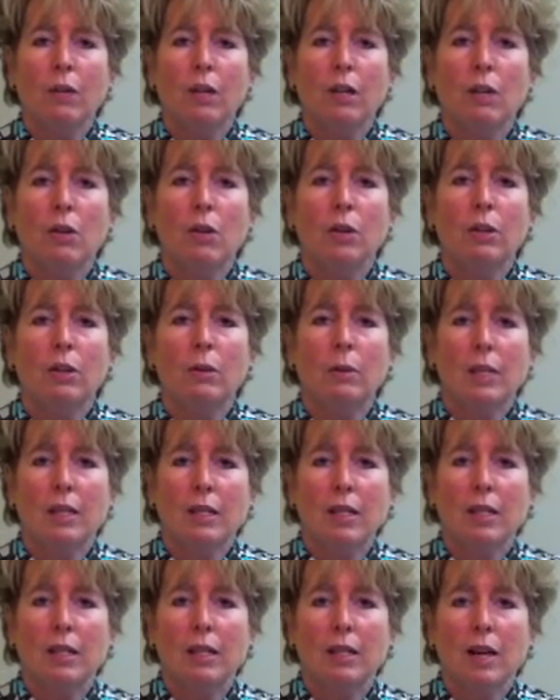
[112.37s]
that you're going to be
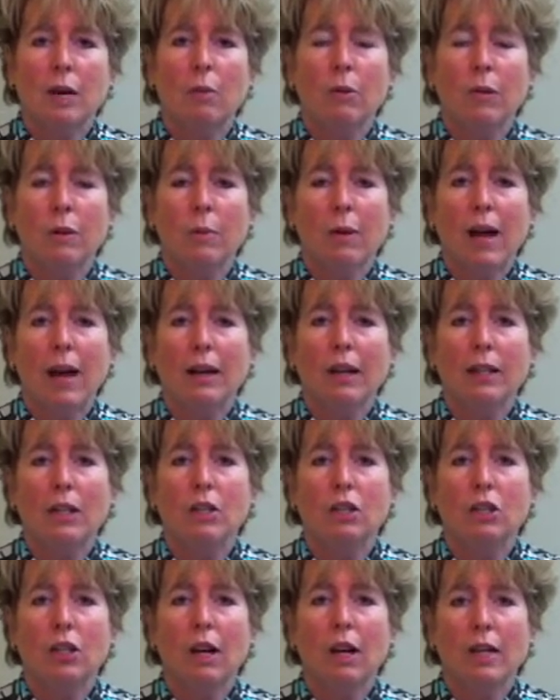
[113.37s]
sending down with the
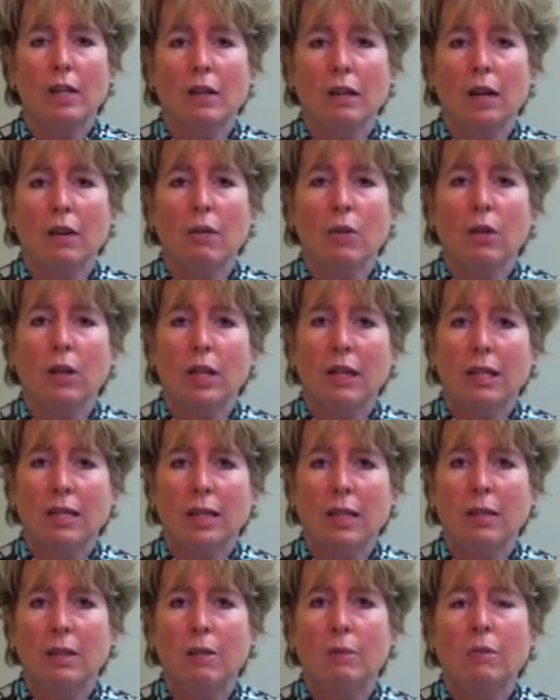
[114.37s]
package has to have all the
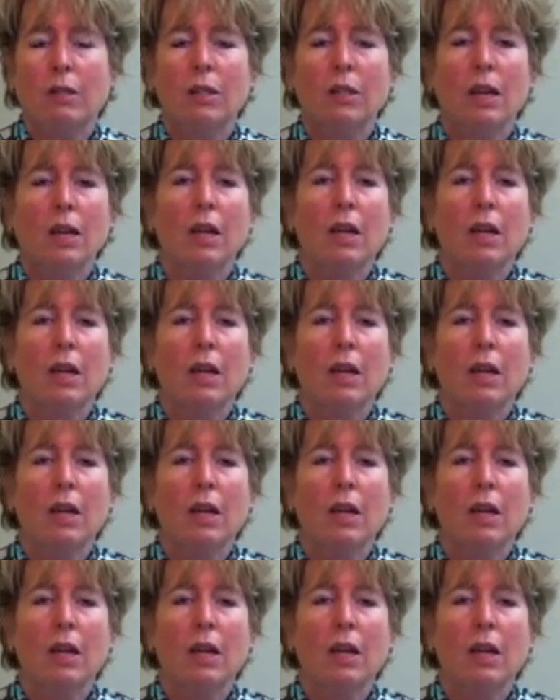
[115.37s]
addendums.